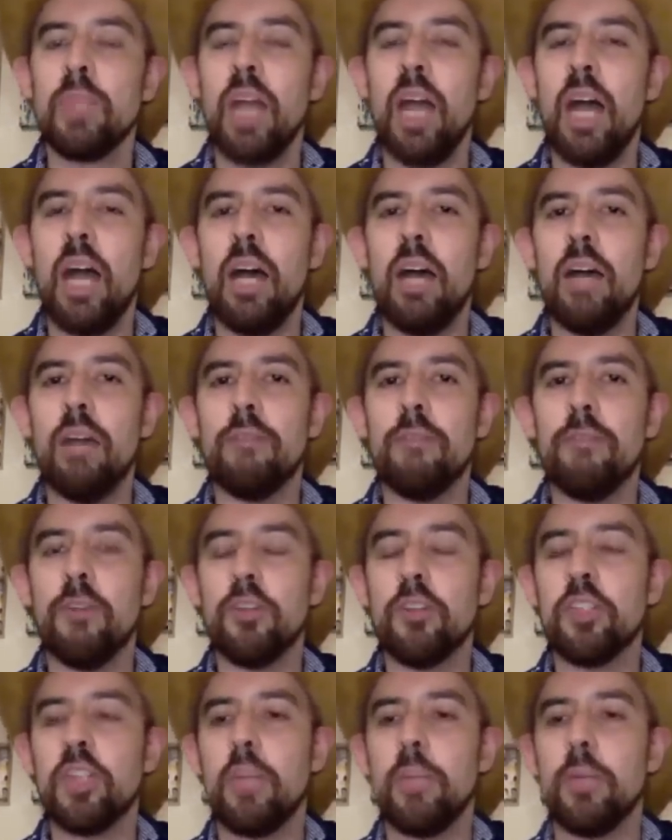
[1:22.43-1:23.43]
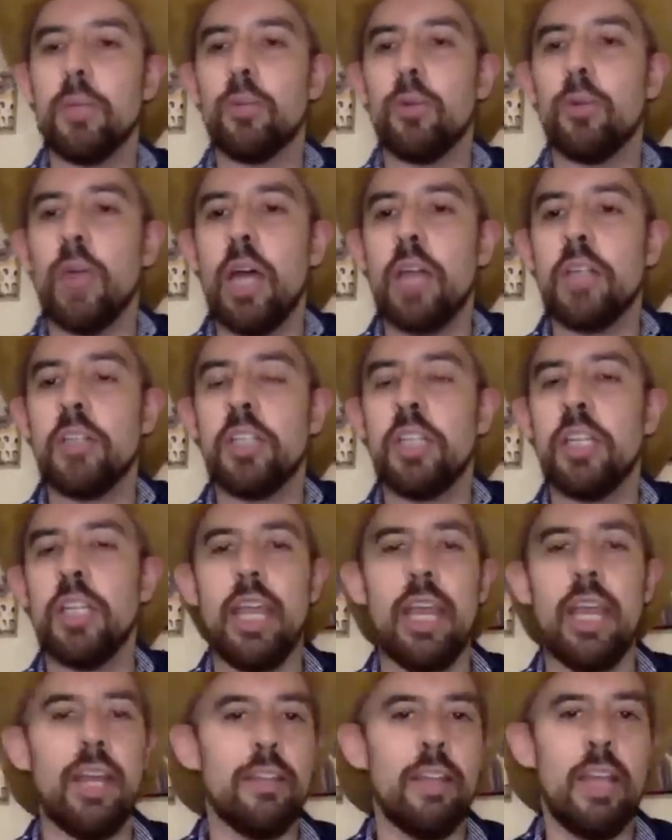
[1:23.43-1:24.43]
uh, first come across and,
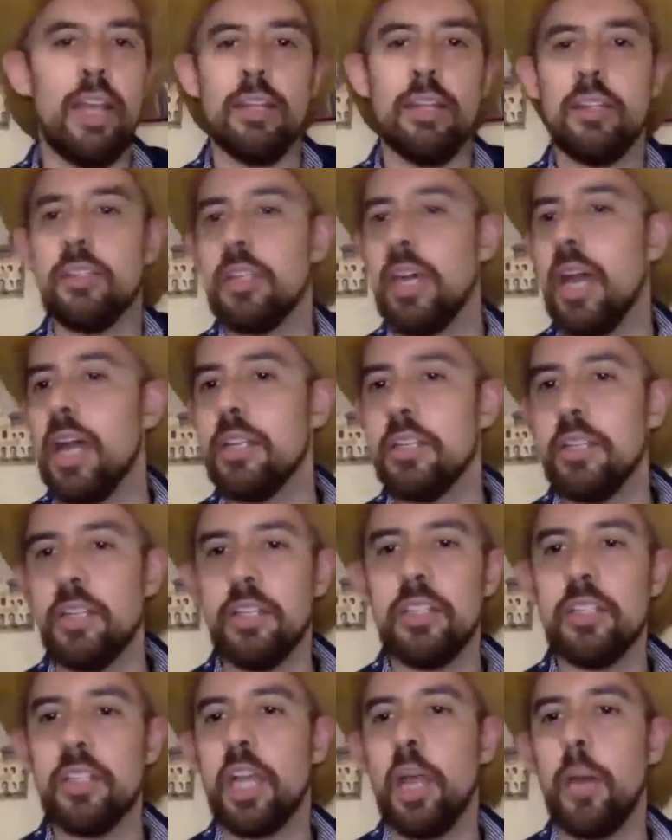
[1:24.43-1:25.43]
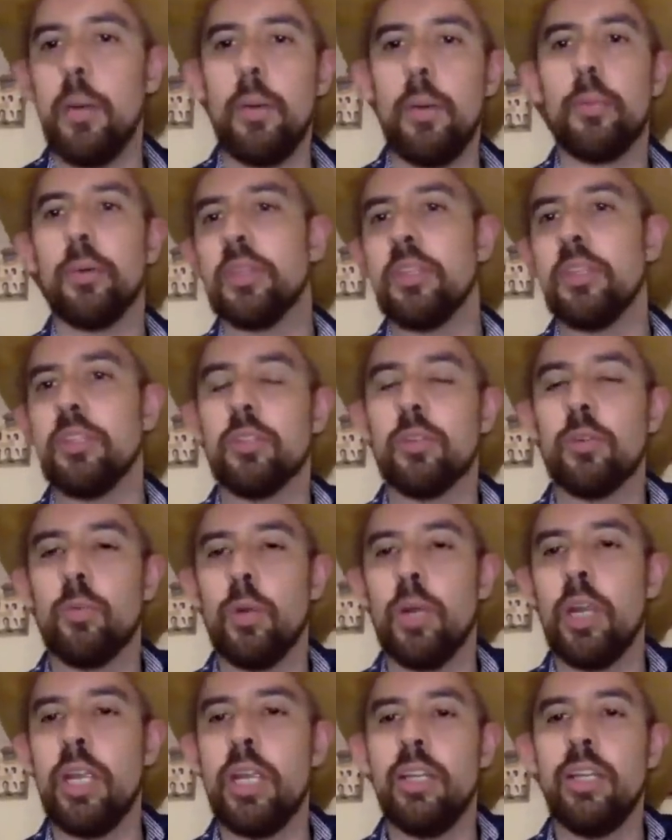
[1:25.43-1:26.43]
and, and decide to, to come up with this
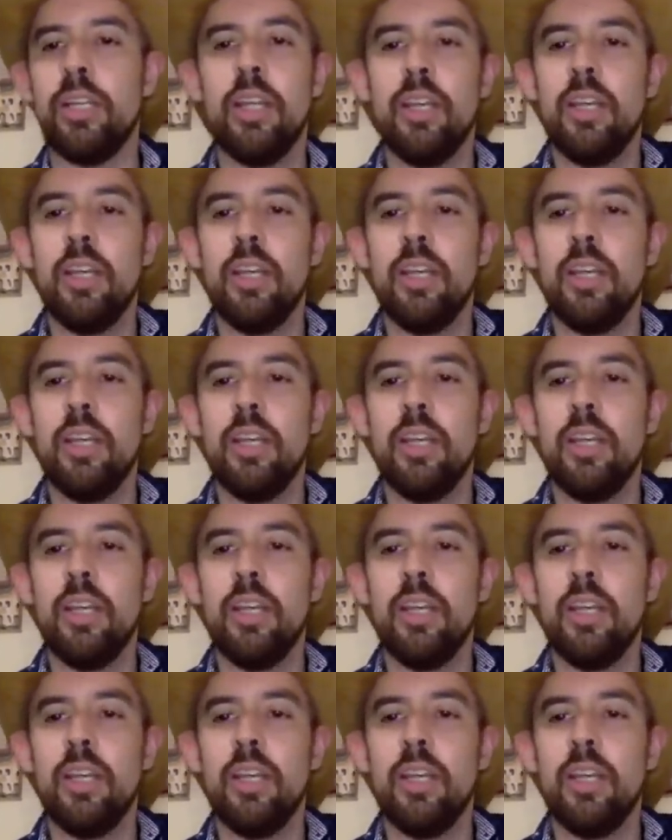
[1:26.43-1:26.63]
great